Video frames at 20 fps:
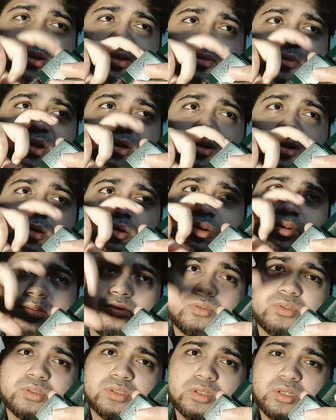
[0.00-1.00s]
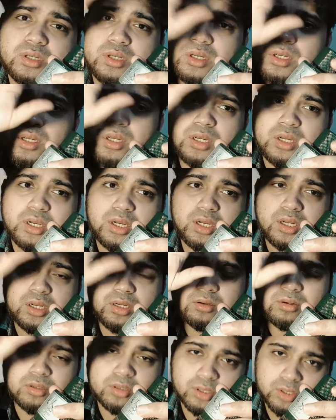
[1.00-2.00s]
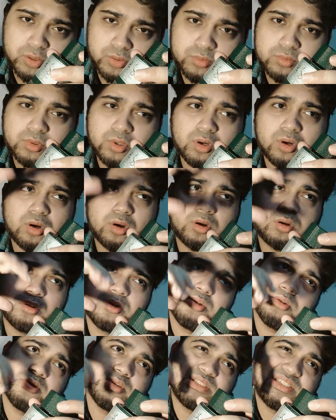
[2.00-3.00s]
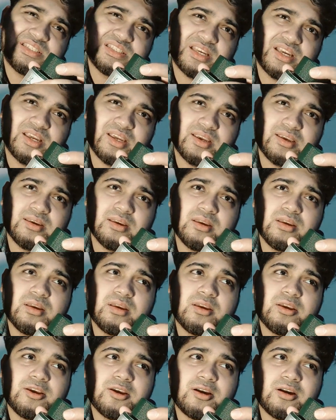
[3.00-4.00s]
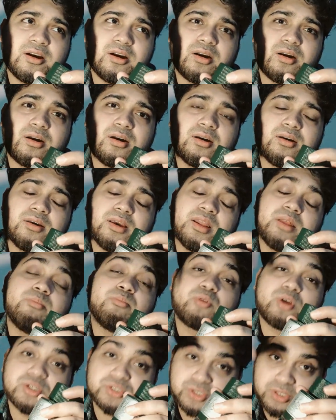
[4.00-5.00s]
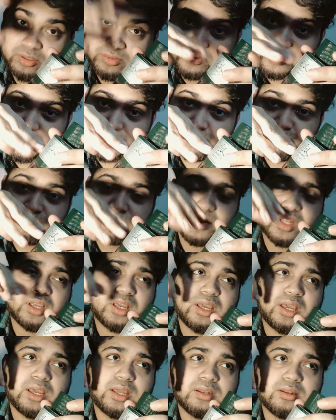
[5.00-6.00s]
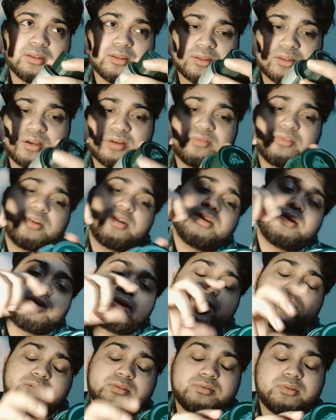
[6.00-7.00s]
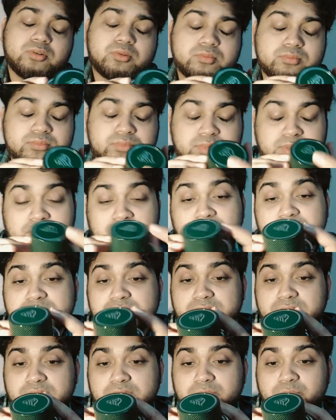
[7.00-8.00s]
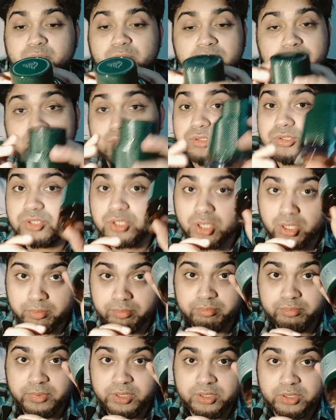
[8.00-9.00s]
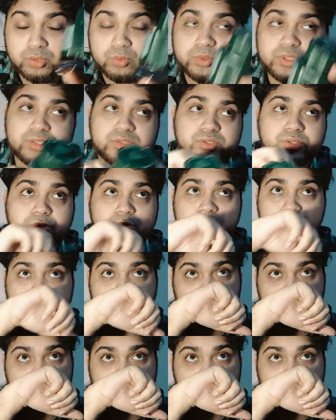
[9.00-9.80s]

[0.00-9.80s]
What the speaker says: is a very close clone, or you could say an impression of it, and Lattafa has done a pretty good job in doing so.